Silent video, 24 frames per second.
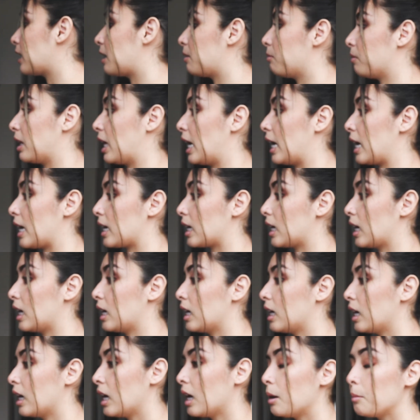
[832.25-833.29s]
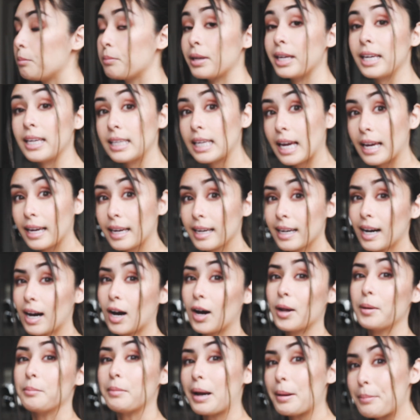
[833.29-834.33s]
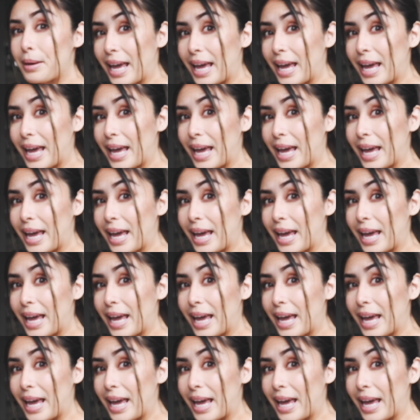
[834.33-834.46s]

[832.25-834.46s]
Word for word: them like peeing on my